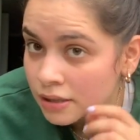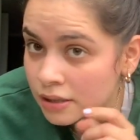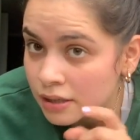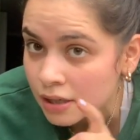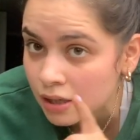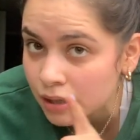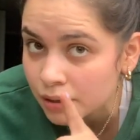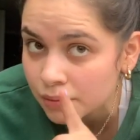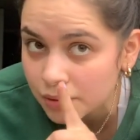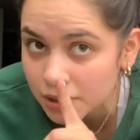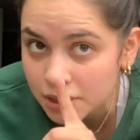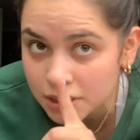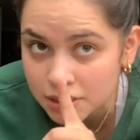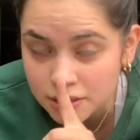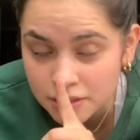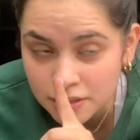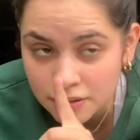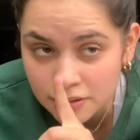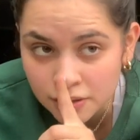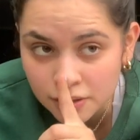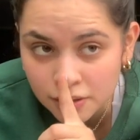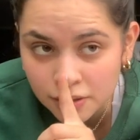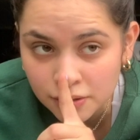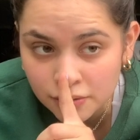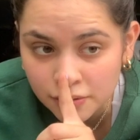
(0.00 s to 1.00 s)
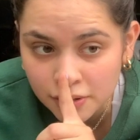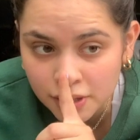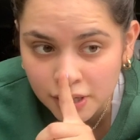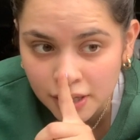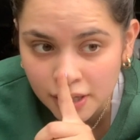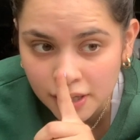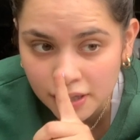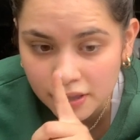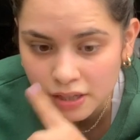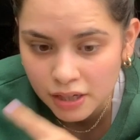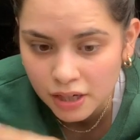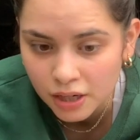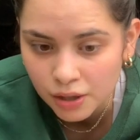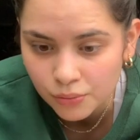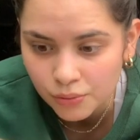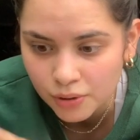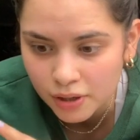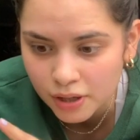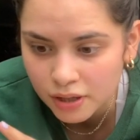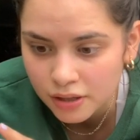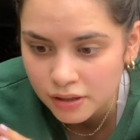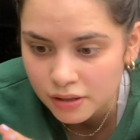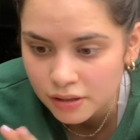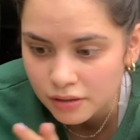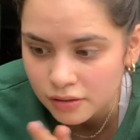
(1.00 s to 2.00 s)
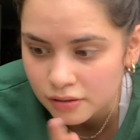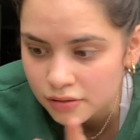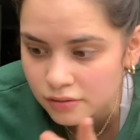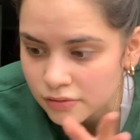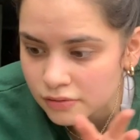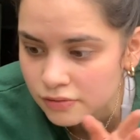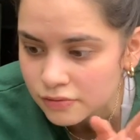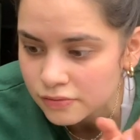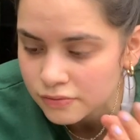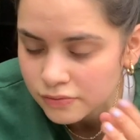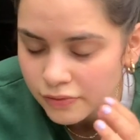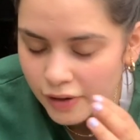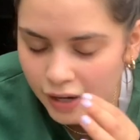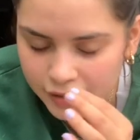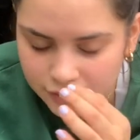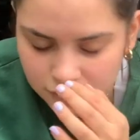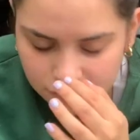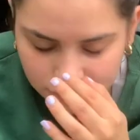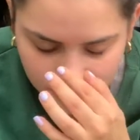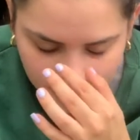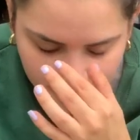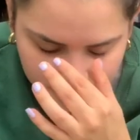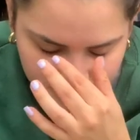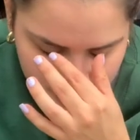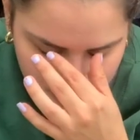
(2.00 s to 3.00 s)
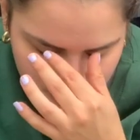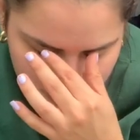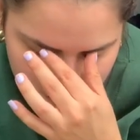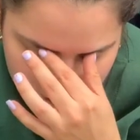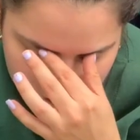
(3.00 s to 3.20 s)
I work 2 to 3 and then I work 5 to 5:30